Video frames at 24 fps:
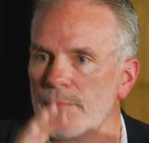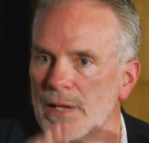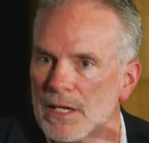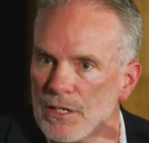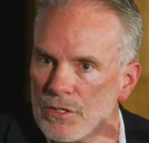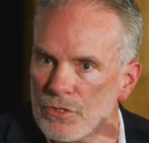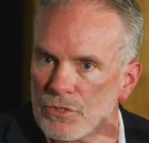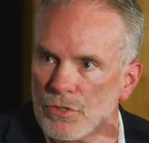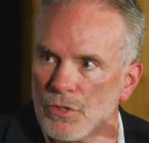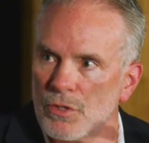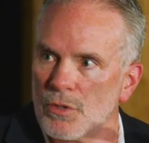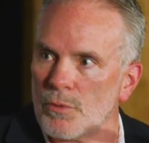
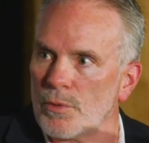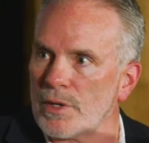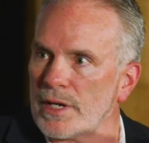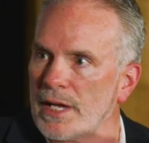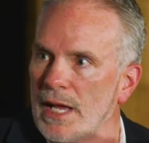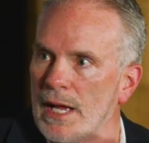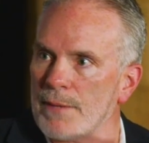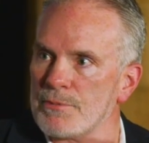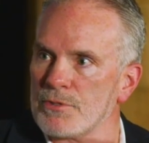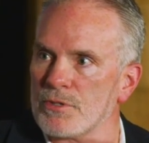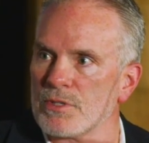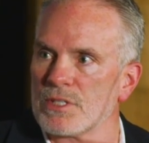making sure that we're
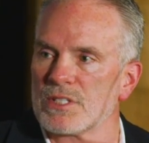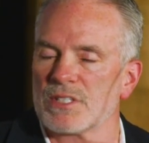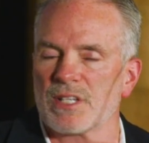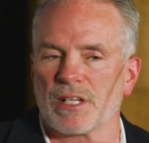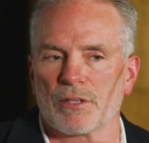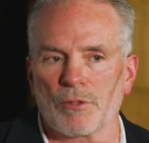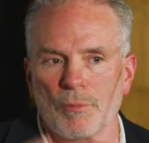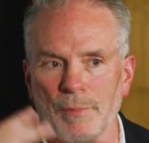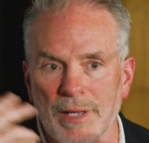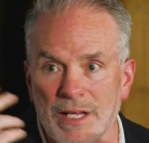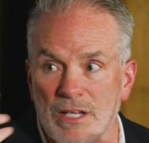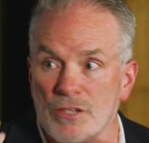capturing
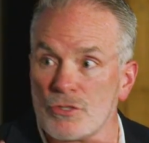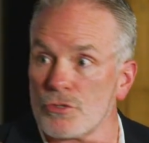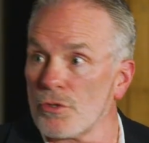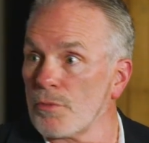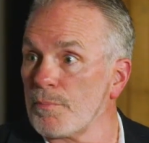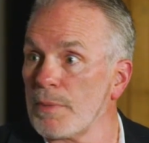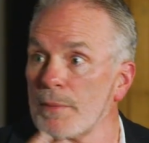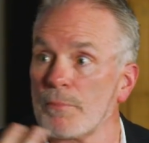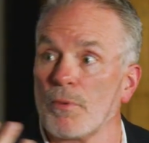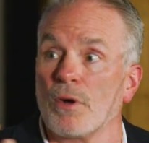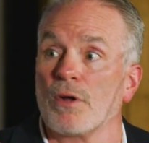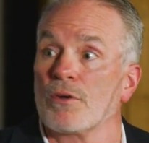signal, making sure
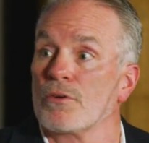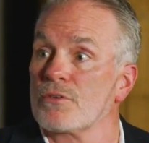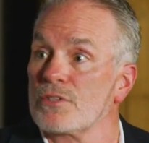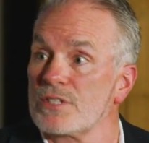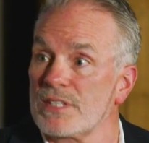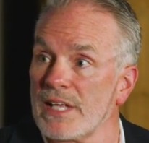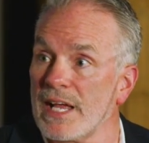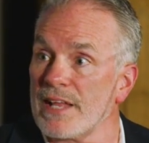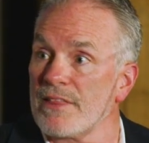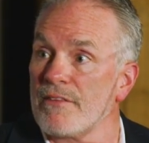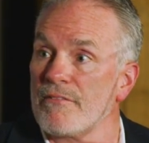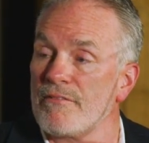people
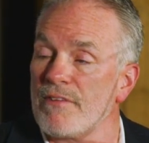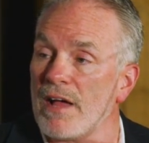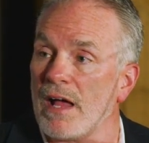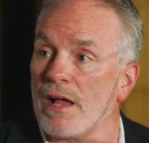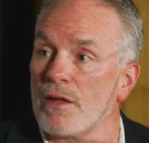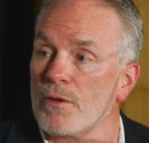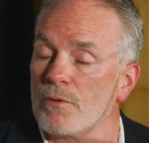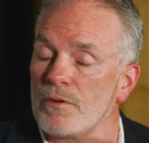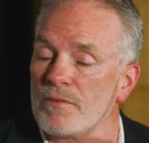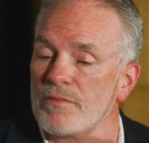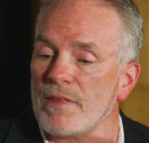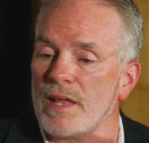understand the
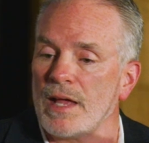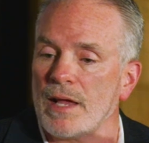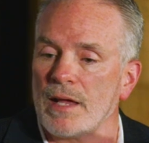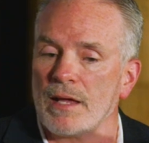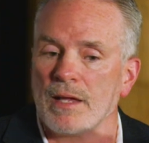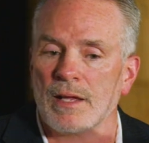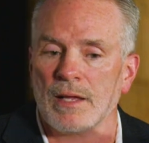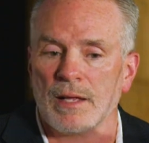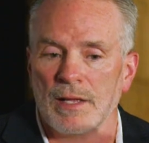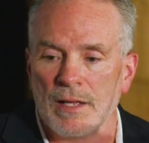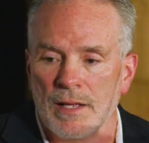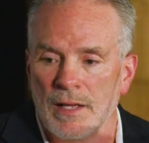value of
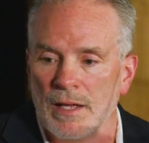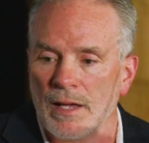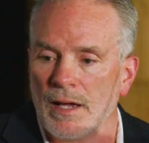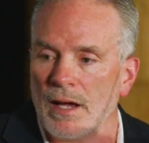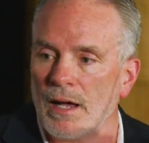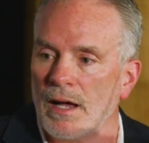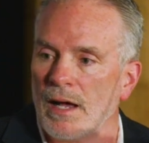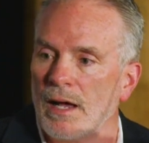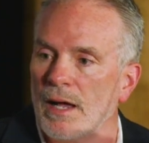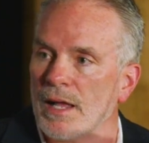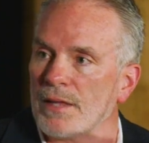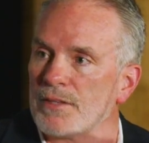that
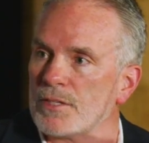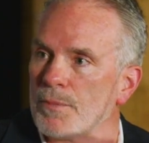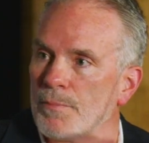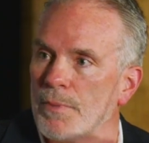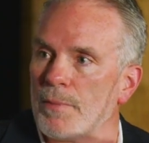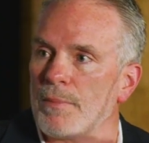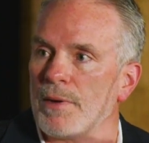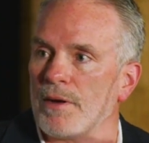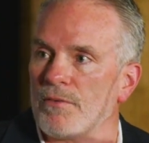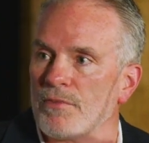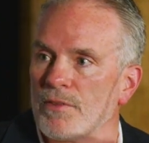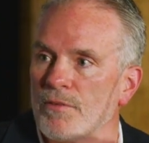to
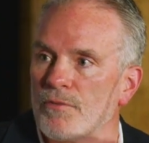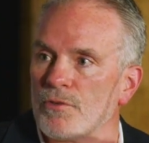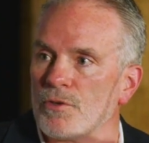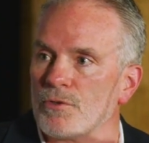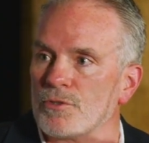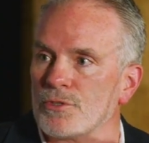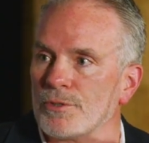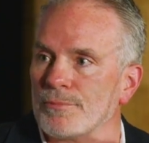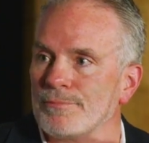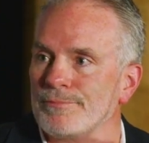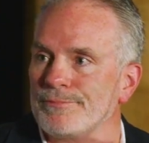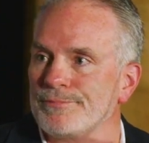prepare for the
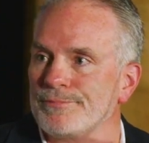future.